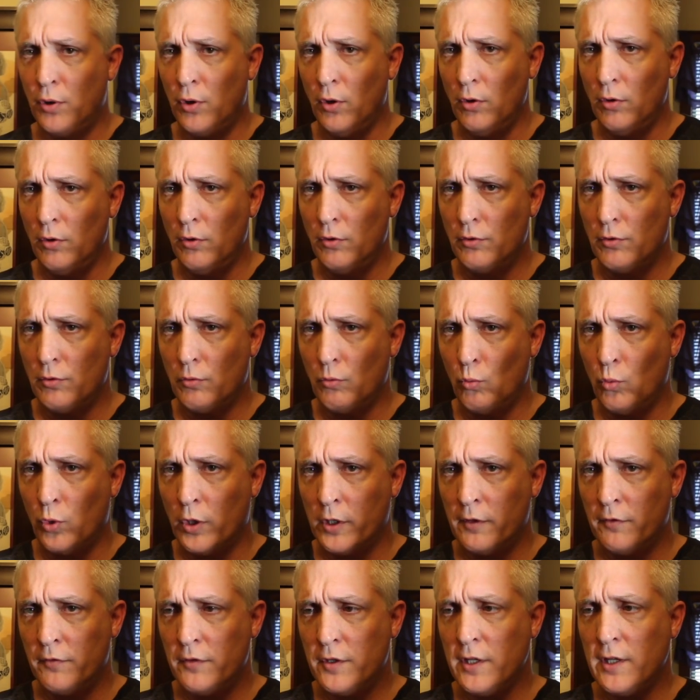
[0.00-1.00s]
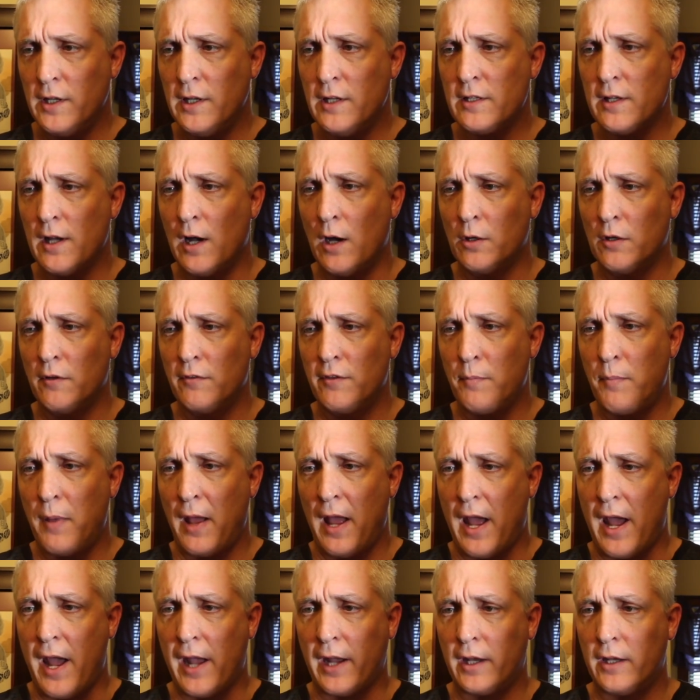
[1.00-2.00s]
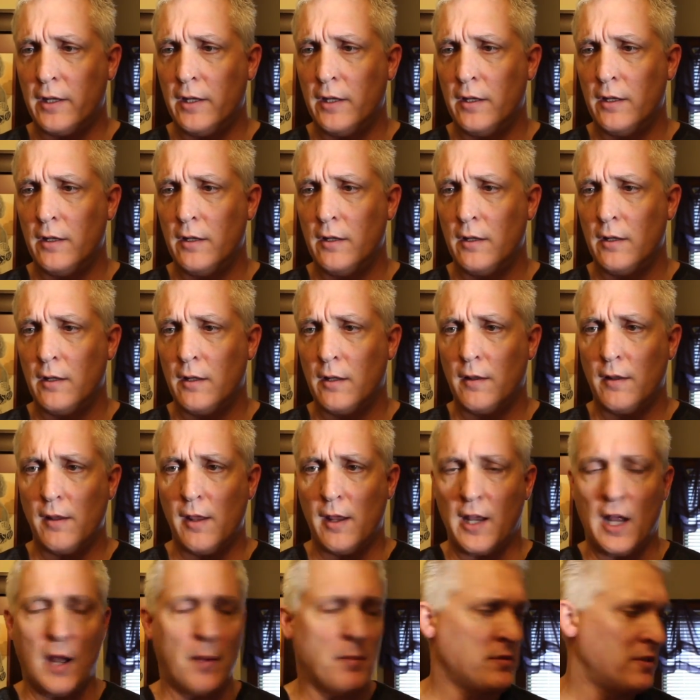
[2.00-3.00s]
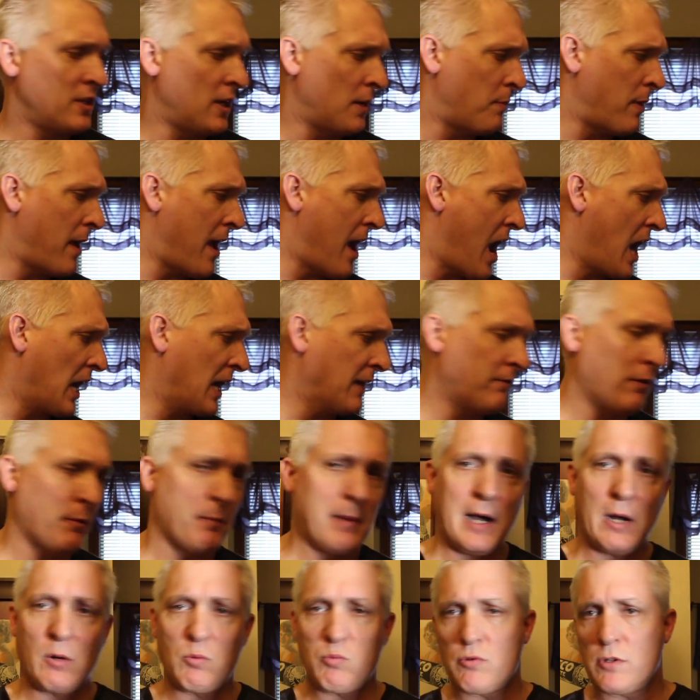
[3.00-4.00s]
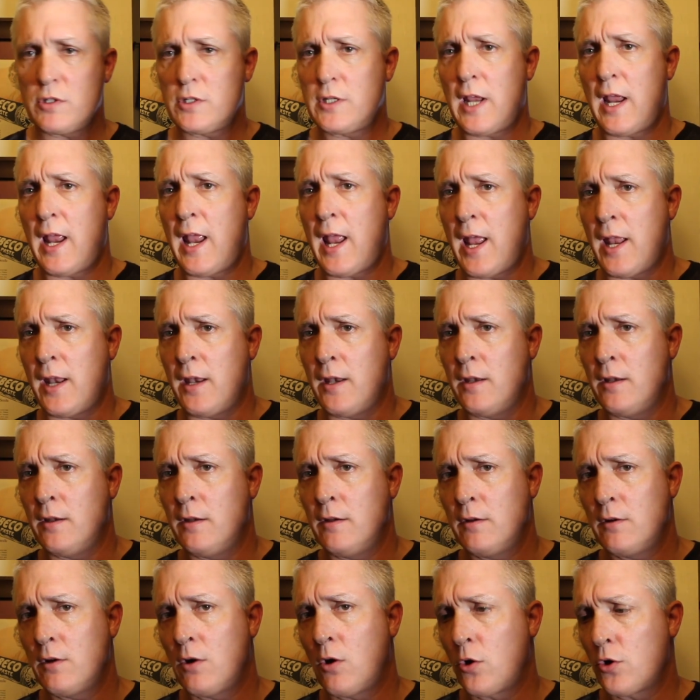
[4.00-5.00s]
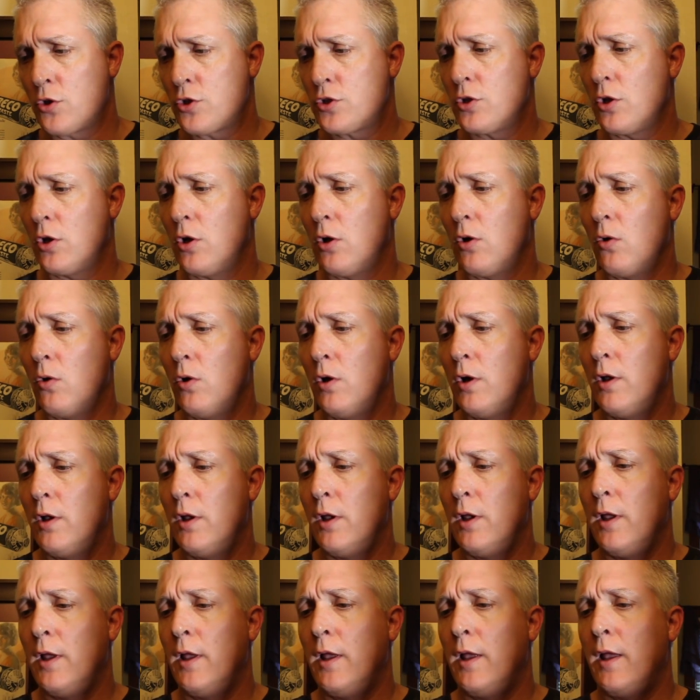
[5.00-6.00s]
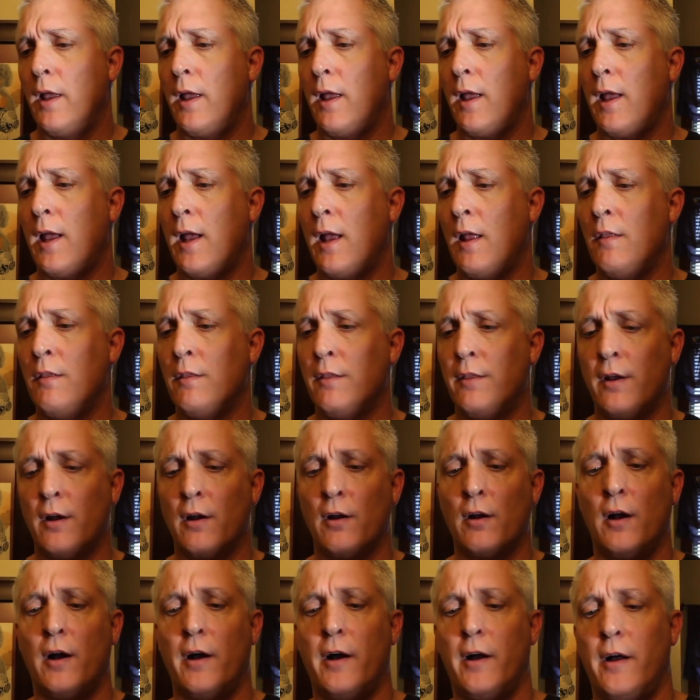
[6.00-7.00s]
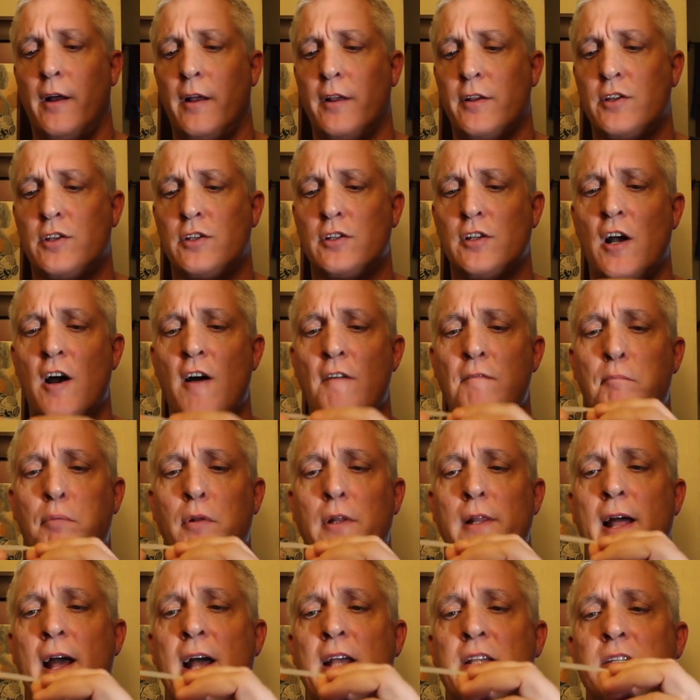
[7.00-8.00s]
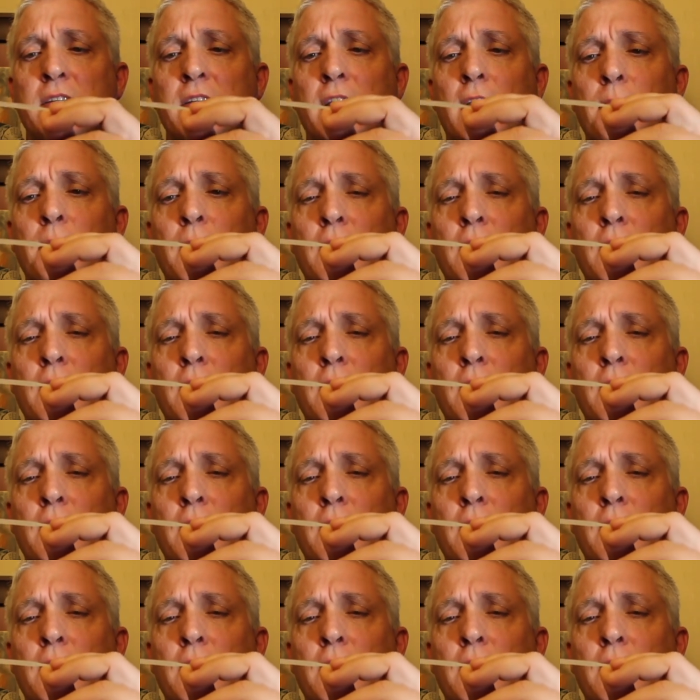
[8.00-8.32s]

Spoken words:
pulled one of these out of the pack. It comes in a pack of about 10 or so, and they're a soft plastic